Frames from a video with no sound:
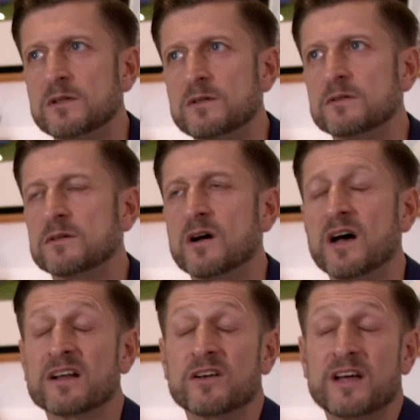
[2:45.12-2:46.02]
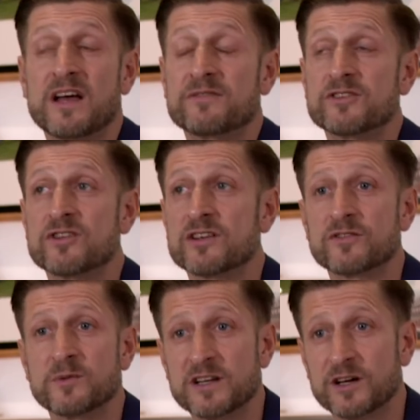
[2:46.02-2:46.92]
Every
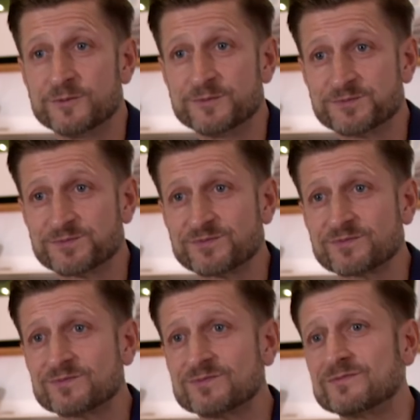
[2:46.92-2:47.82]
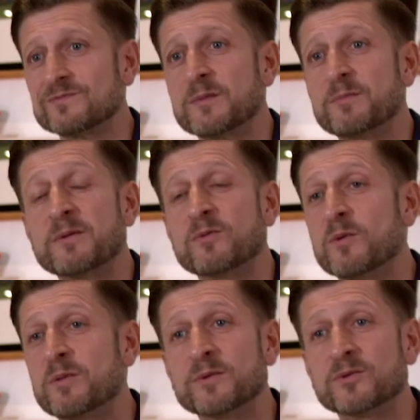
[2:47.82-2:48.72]
transfer window, people
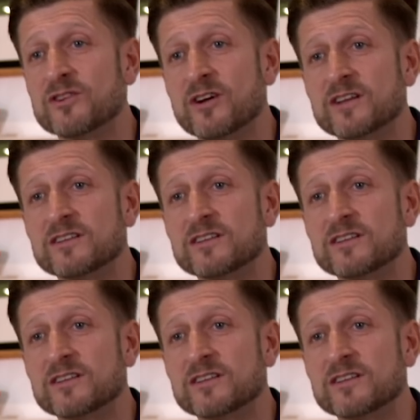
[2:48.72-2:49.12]
want people signed.